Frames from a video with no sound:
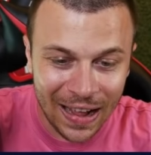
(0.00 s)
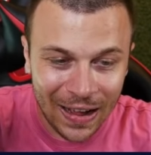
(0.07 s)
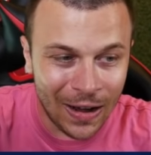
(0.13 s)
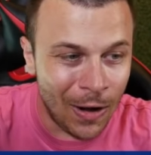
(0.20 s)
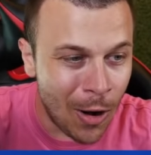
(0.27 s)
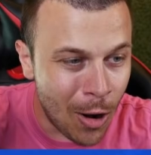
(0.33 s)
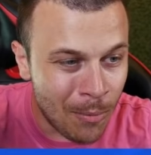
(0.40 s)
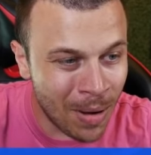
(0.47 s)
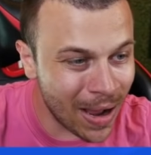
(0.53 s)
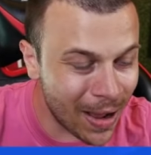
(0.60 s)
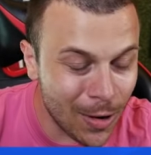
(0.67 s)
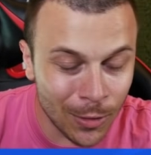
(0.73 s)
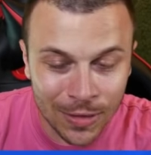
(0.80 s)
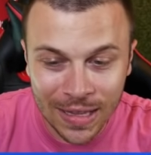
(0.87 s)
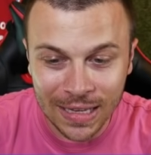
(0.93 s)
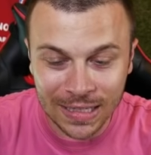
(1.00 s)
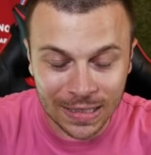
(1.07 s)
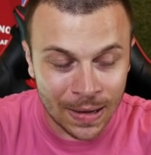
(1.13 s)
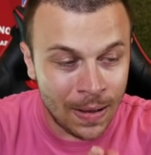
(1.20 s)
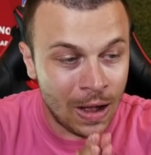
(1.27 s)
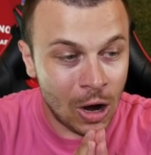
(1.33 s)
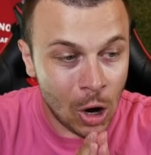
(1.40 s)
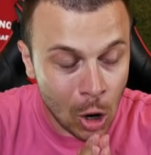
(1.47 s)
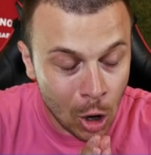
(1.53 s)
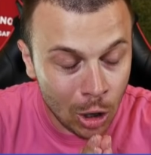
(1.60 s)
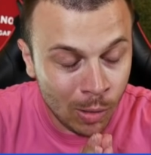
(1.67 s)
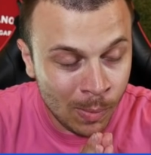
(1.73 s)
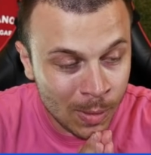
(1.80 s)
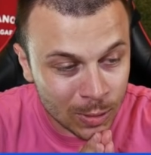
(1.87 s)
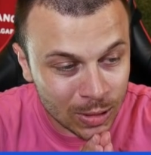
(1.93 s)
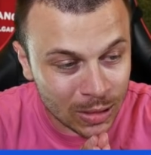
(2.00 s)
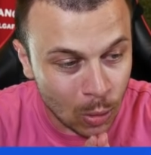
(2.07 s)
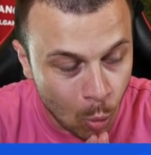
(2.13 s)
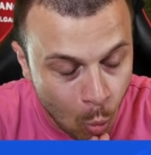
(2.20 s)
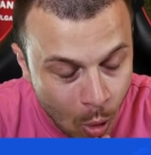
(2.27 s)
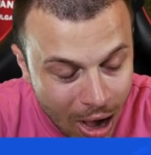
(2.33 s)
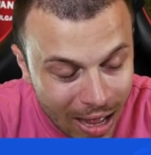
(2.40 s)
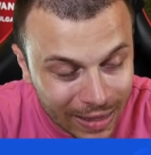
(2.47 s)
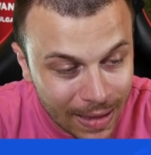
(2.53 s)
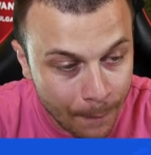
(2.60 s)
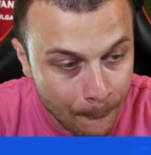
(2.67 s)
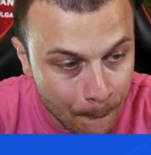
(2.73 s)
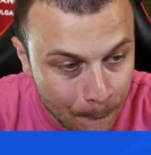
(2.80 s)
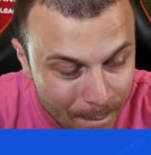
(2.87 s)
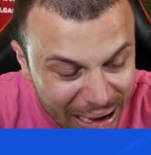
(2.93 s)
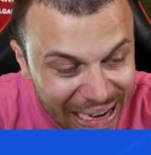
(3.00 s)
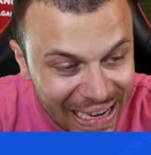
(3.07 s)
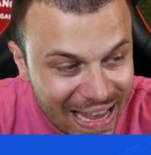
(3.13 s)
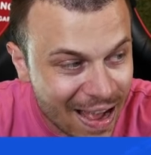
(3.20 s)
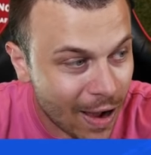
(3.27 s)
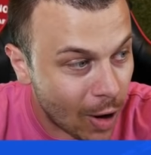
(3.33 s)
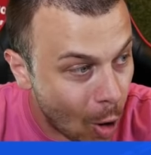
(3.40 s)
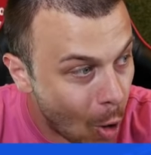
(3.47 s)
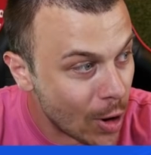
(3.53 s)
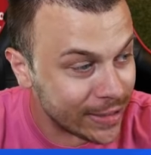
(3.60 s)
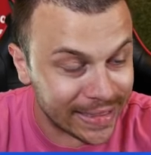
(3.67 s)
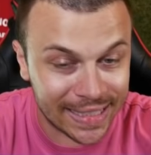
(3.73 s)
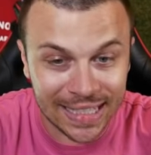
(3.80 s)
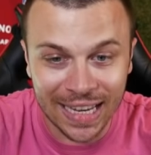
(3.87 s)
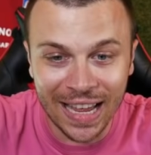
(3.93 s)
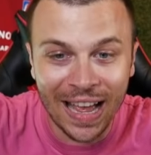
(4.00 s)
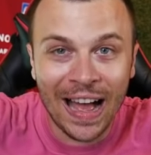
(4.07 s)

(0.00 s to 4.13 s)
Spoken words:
Oh my goodness. Almost 1 million coins.